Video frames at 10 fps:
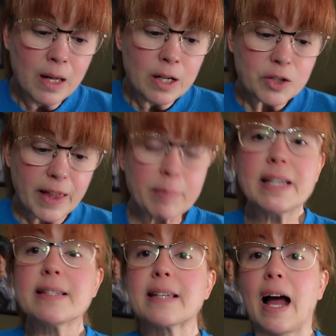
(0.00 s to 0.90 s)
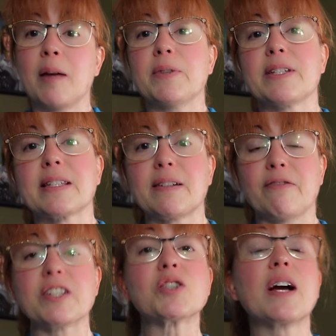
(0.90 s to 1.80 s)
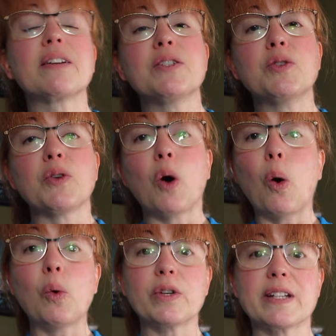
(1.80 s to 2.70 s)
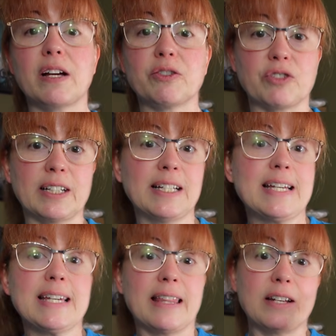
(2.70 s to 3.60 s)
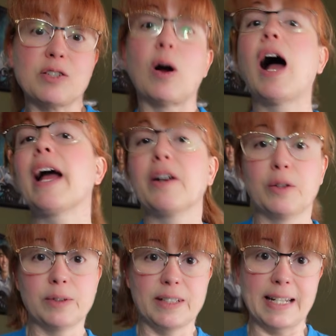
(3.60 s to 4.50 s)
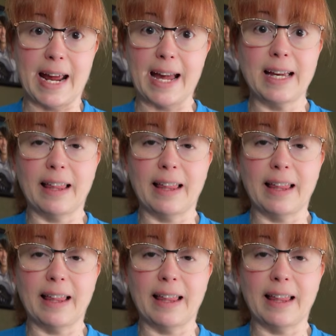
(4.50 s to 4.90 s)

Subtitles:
So that means I must venture out into the cold tundra that is Ohio today.